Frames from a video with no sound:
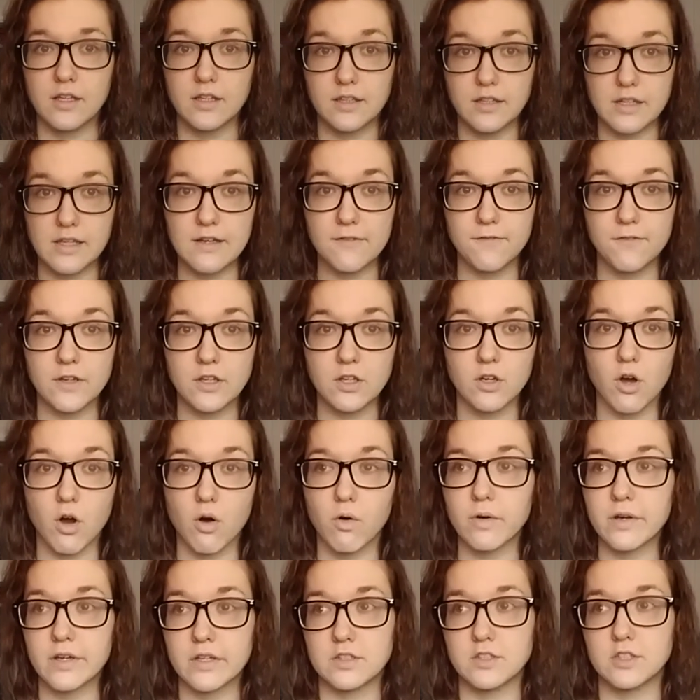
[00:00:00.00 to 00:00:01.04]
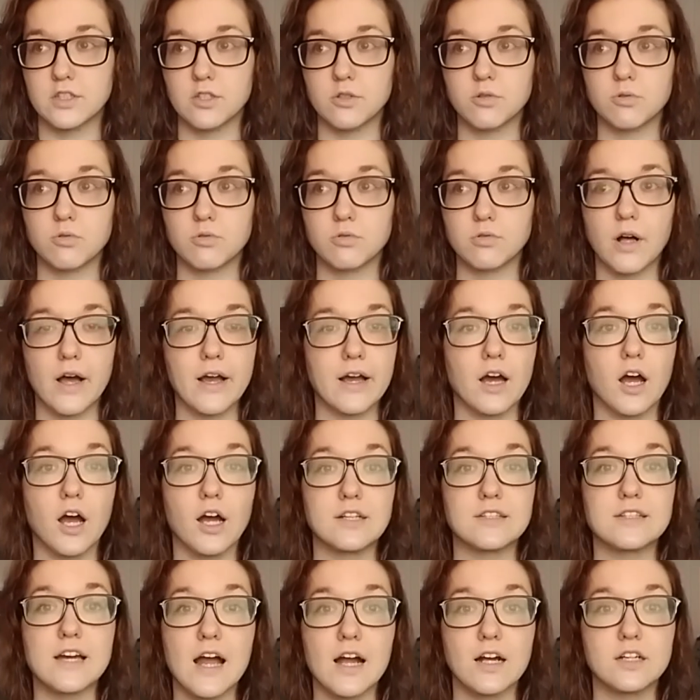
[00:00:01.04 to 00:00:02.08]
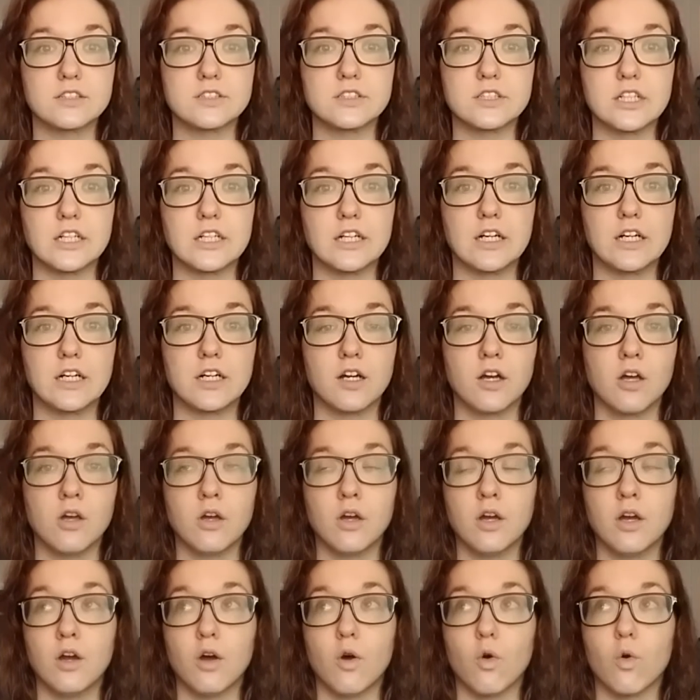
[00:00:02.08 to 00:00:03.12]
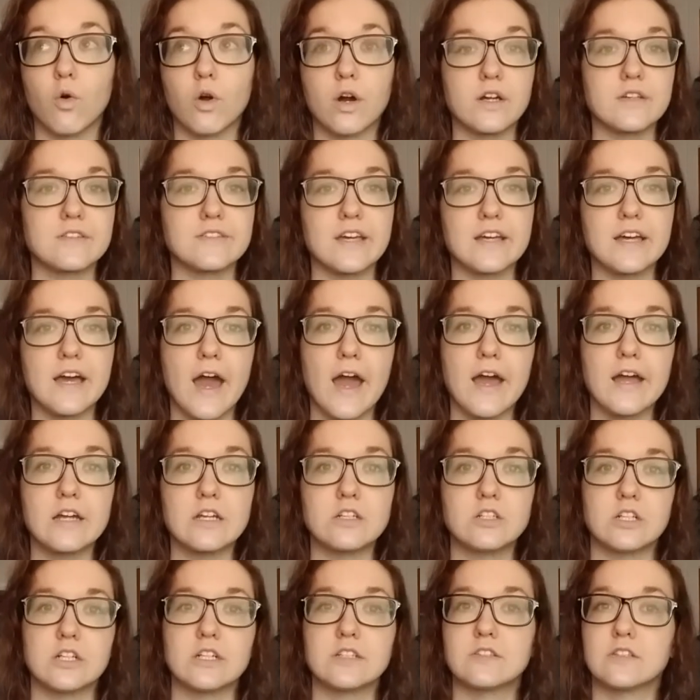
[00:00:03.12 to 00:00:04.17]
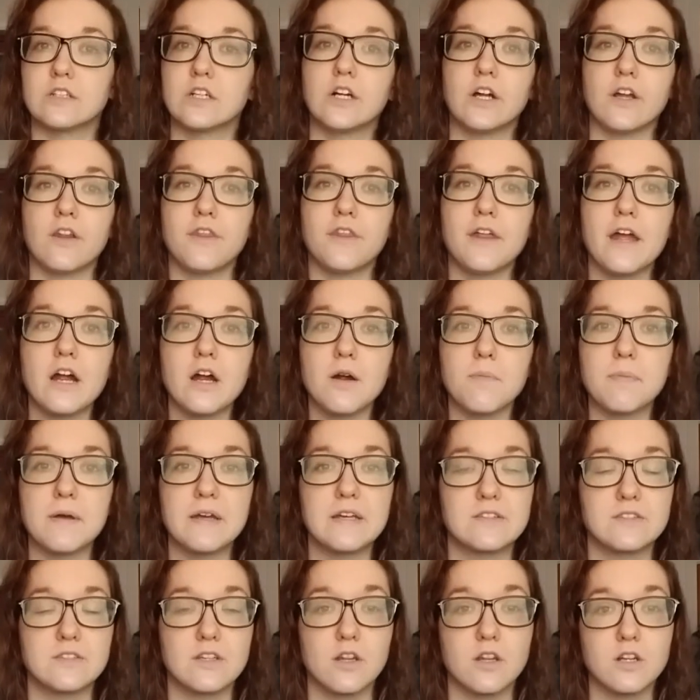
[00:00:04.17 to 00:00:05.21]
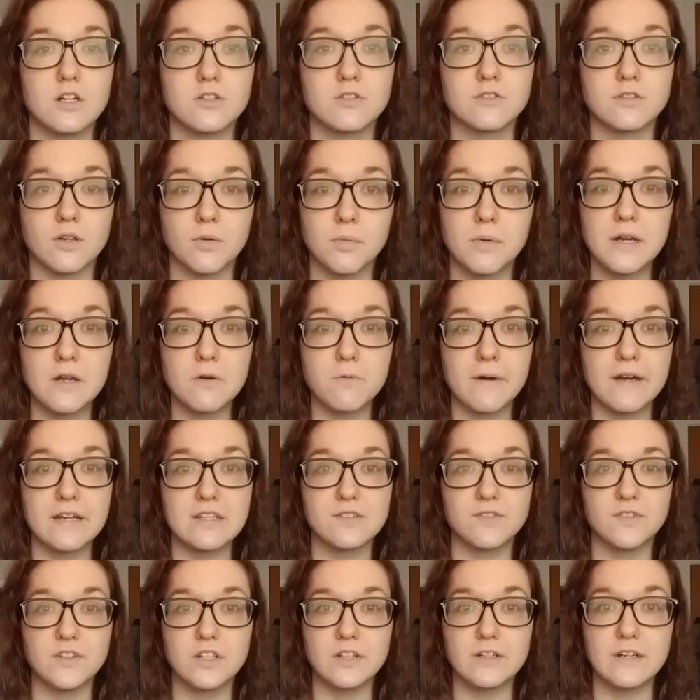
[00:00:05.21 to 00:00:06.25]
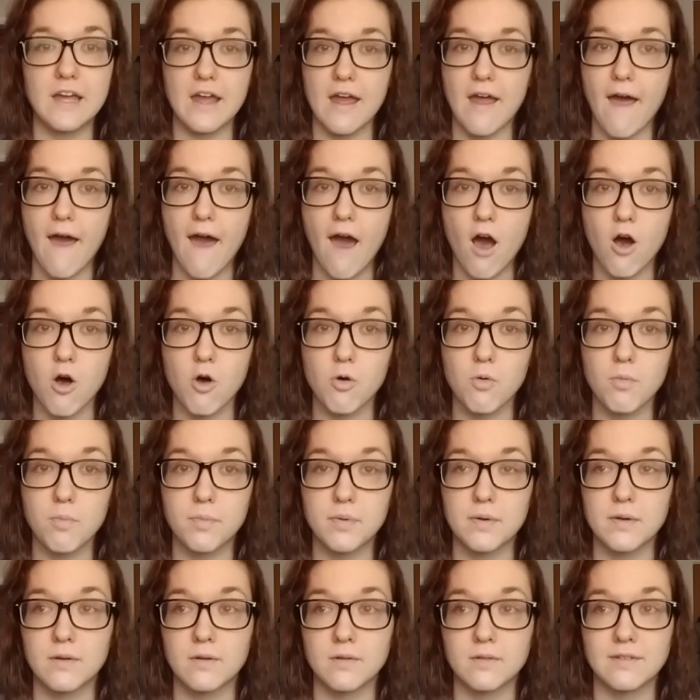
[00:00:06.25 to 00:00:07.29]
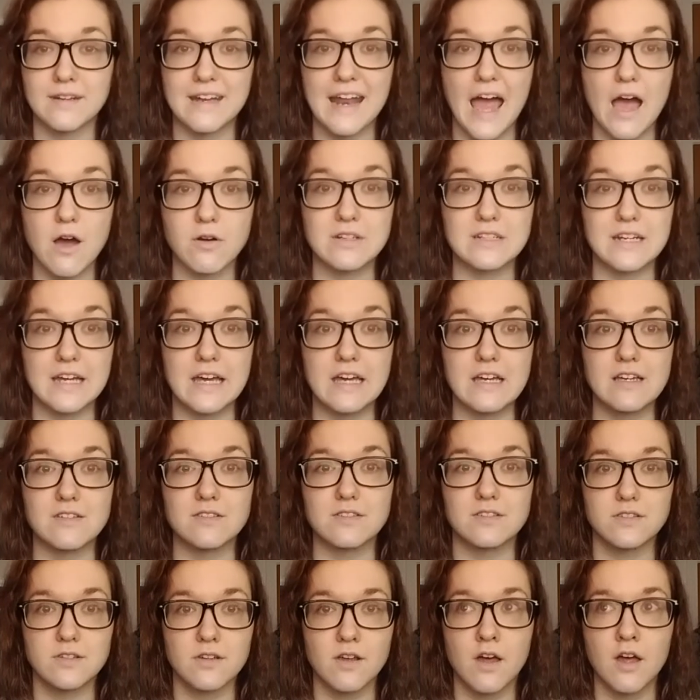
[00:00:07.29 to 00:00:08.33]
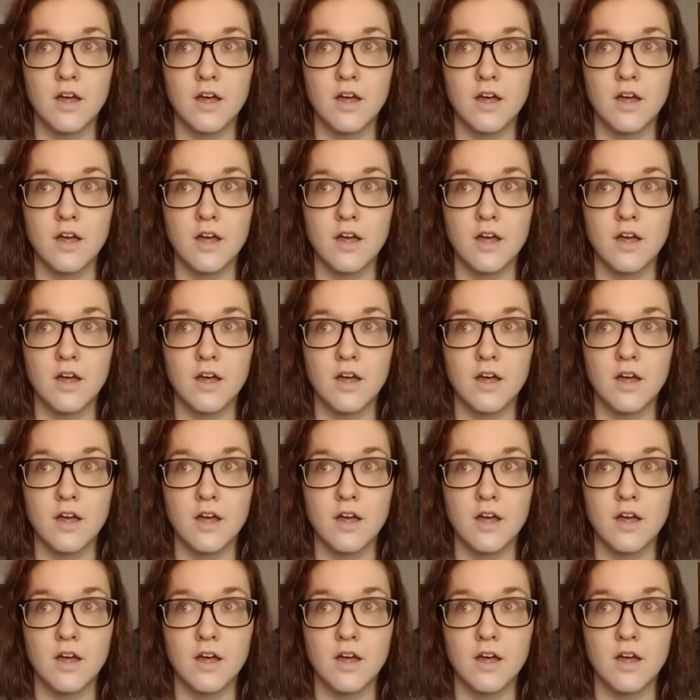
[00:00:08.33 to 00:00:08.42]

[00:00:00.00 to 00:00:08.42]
even going to like a doctor or a psychiatrist or a therapist. There's so many ways for you to get help nowadays.